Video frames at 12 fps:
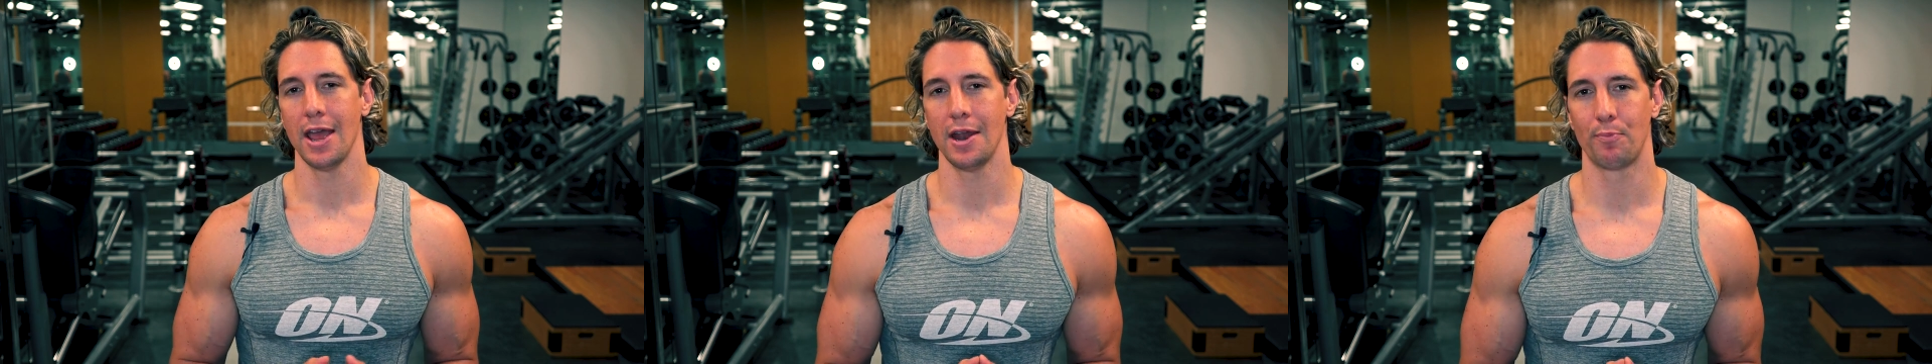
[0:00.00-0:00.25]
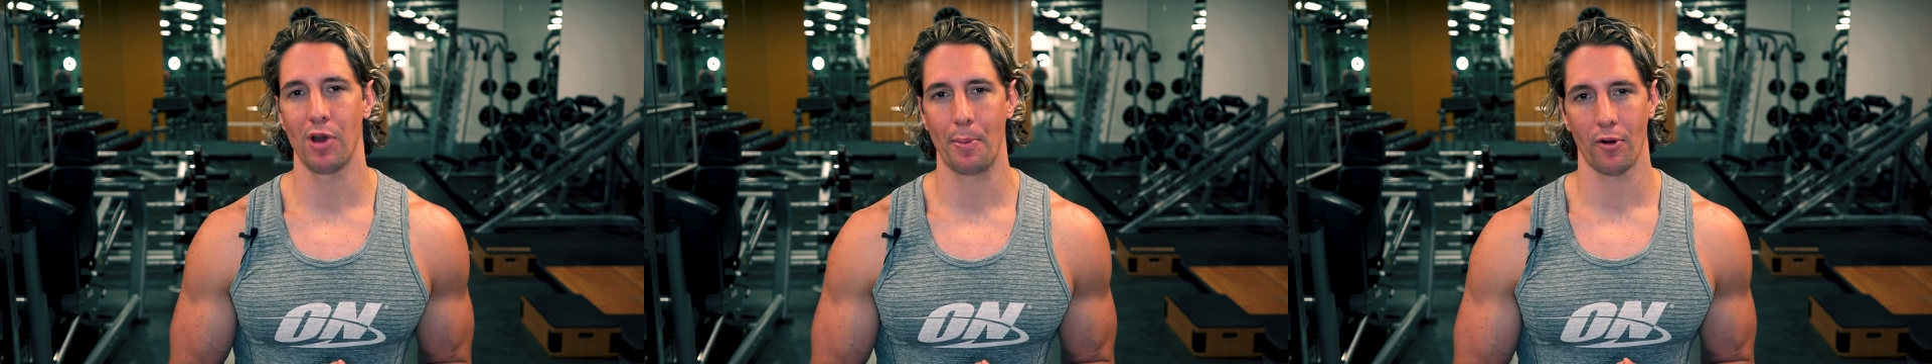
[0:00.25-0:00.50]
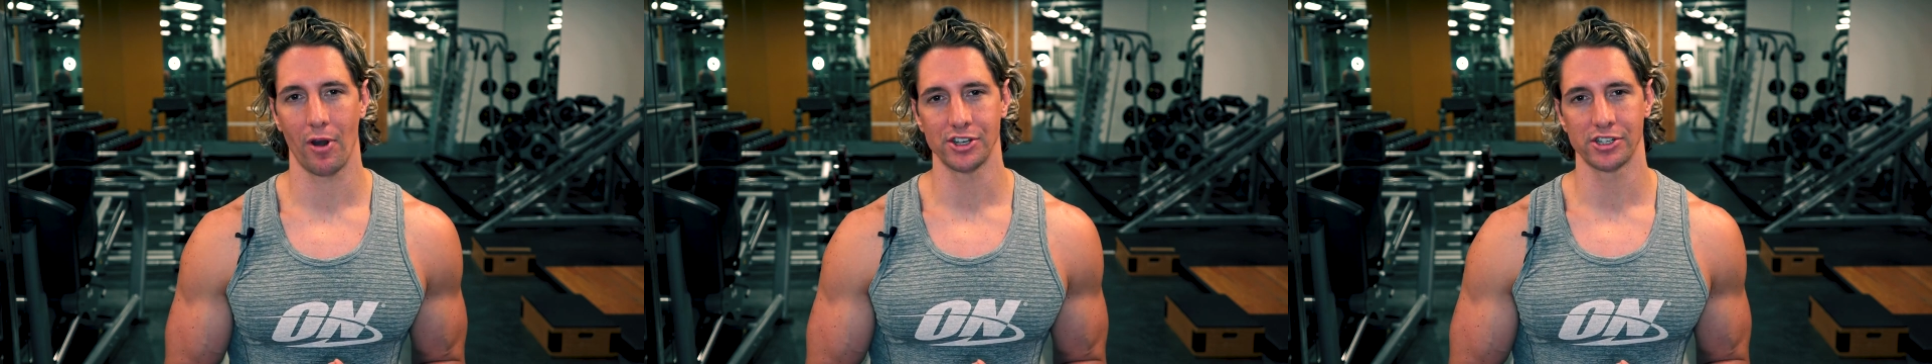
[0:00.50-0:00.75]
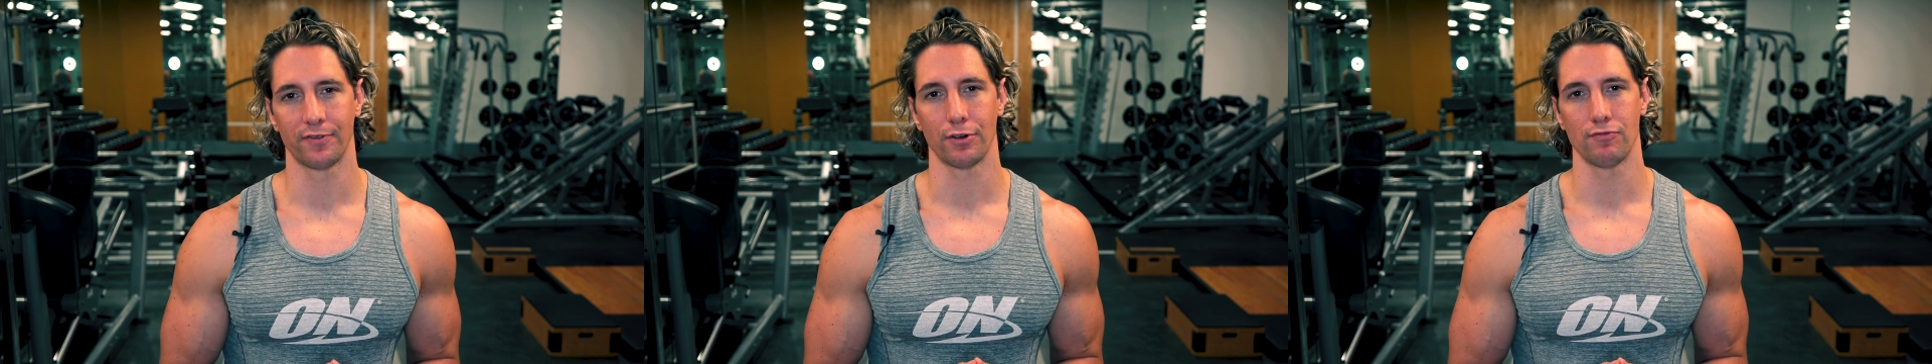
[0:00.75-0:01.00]
in
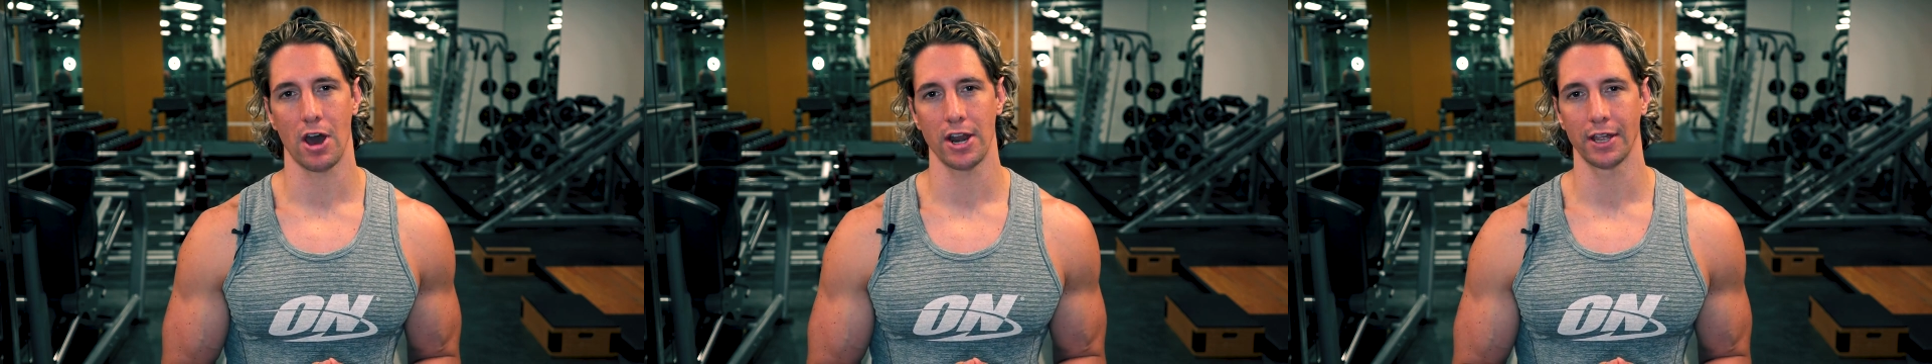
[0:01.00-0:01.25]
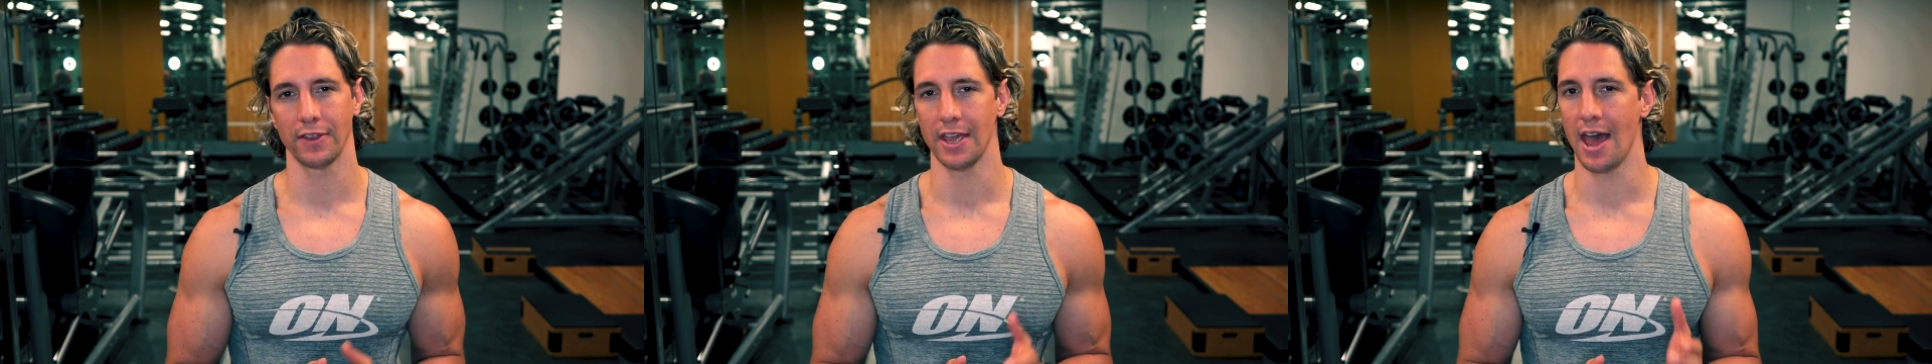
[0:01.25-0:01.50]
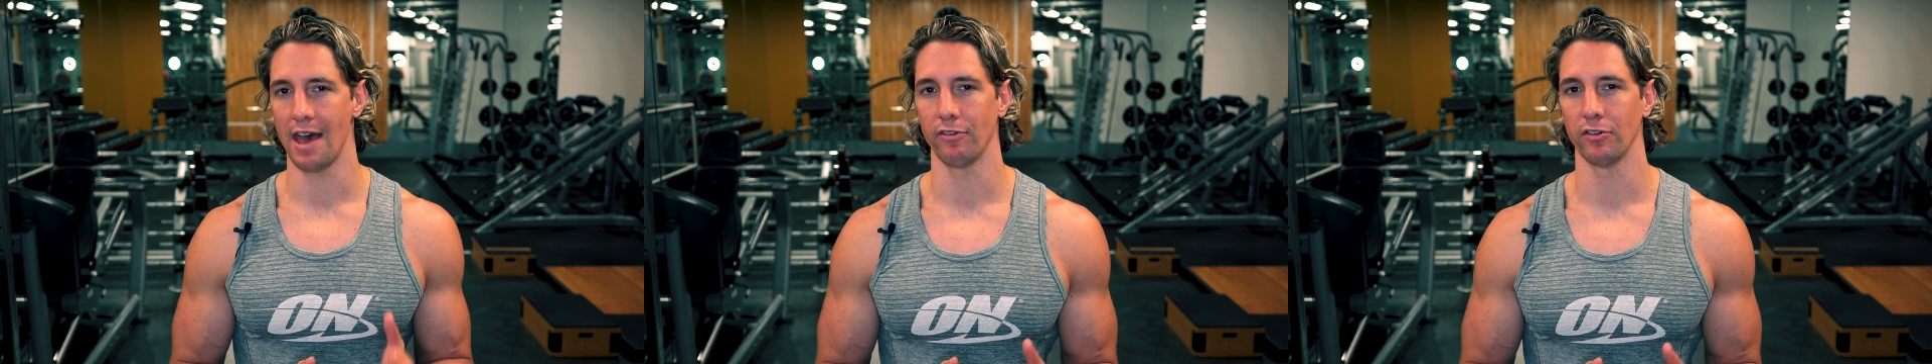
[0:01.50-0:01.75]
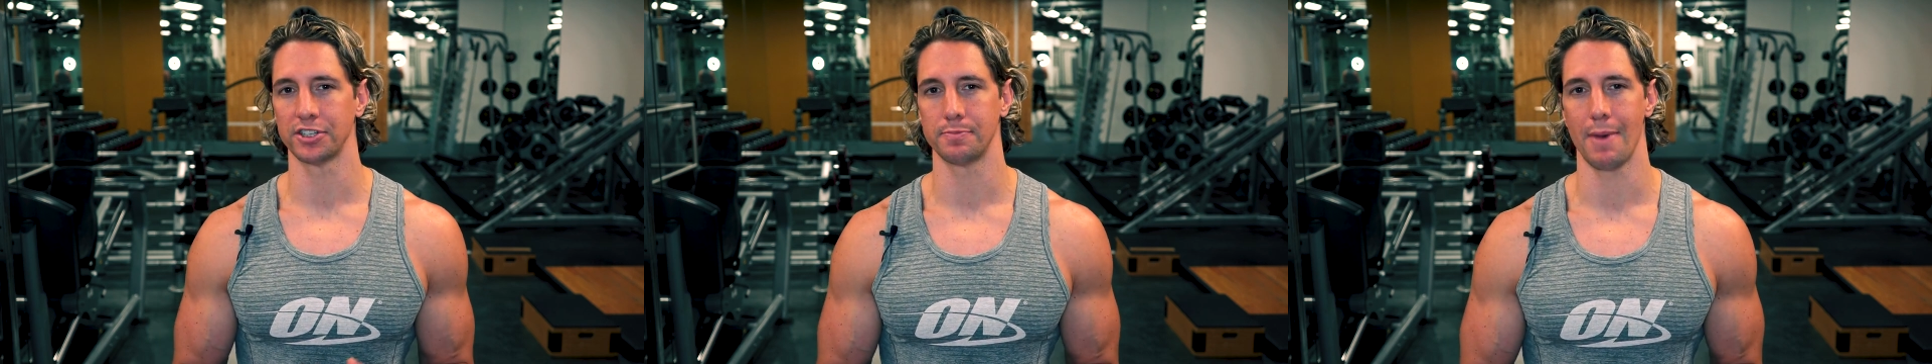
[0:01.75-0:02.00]
preparation for running the
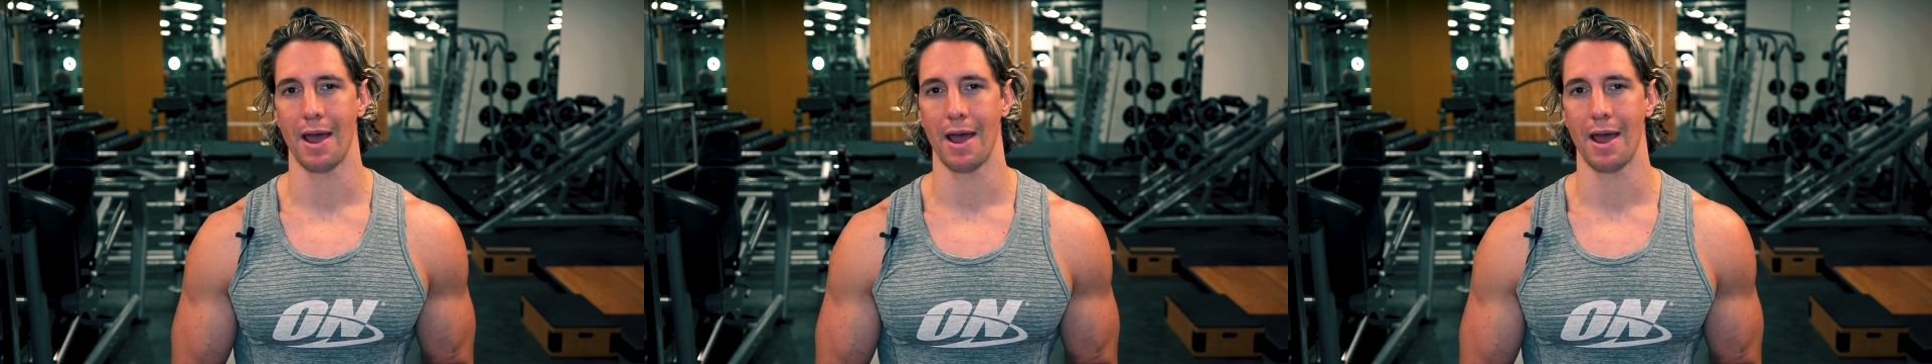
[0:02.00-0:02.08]
Everest